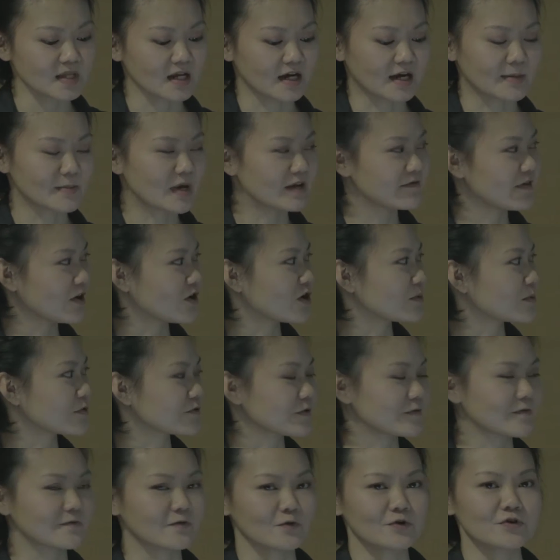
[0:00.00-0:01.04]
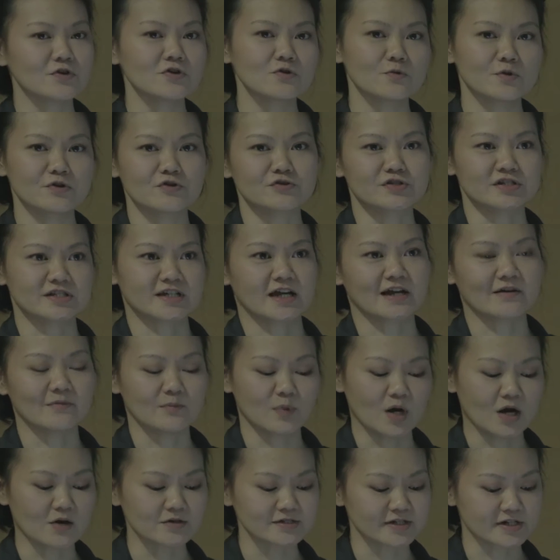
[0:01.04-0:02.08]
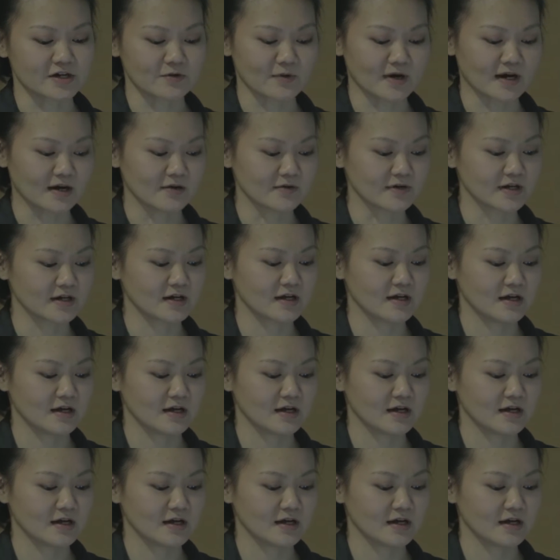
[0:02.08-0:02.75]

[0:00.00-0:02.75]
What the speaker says: available for you when you're just kind of browsing around.